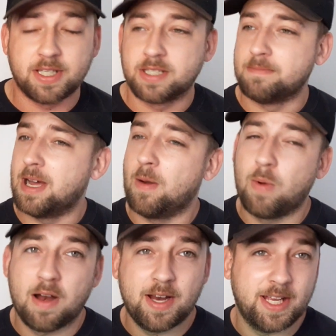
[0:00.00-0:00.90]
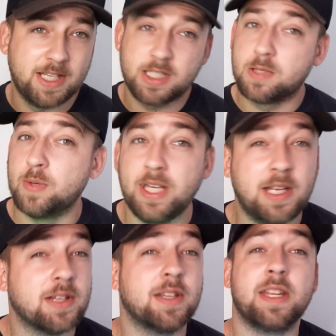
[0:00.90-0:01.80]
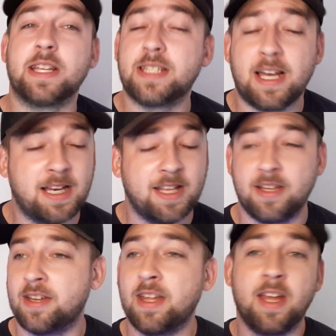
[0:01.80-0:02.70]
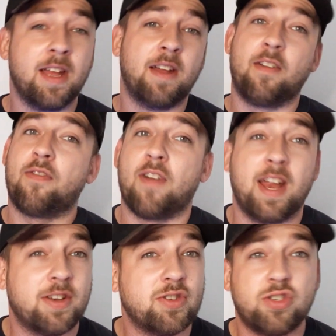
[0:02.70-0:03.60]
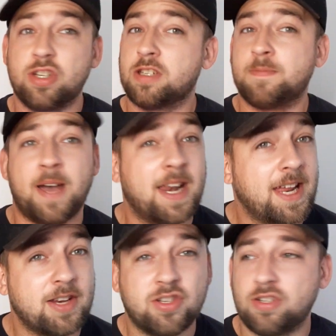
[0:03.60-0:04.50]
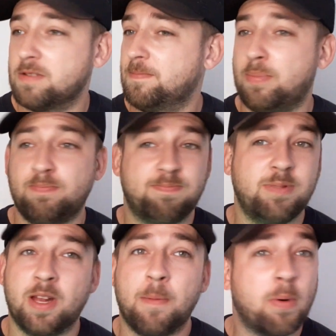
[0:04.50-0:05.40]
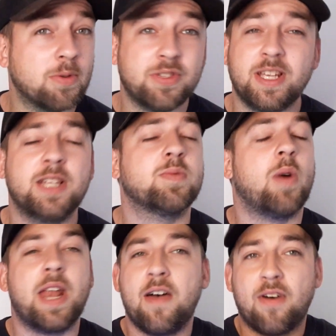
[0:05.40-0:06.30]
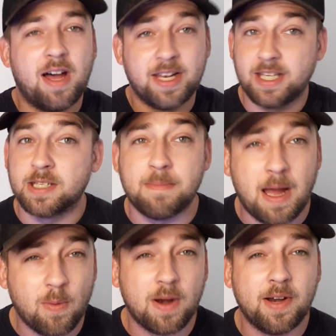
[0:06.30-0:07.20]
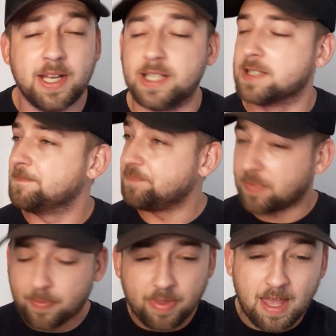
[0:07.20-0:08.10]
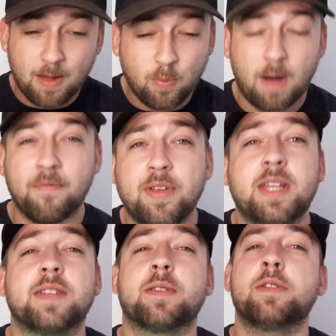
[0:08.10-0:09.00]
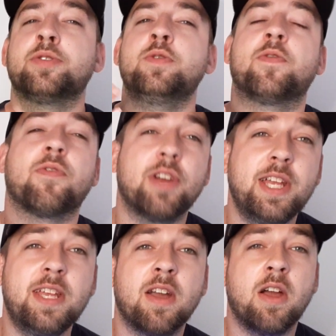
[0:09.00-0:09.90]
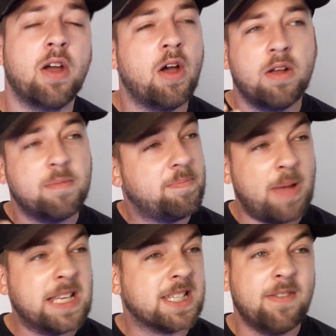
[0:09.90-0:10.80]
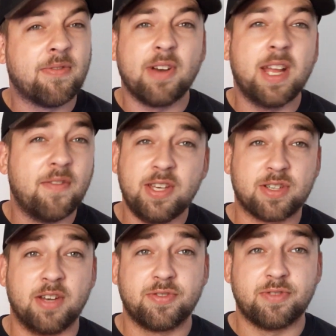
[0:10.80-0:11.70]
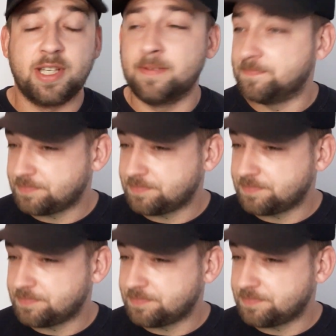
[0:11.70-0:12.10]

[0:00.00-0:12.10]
it doesn't matter where it is, Sweden, Italian, French, Spanish, you know, Portuguese, whatever, it doesn't matter where it is. And what I'm thinking is I'm going to do three of each country.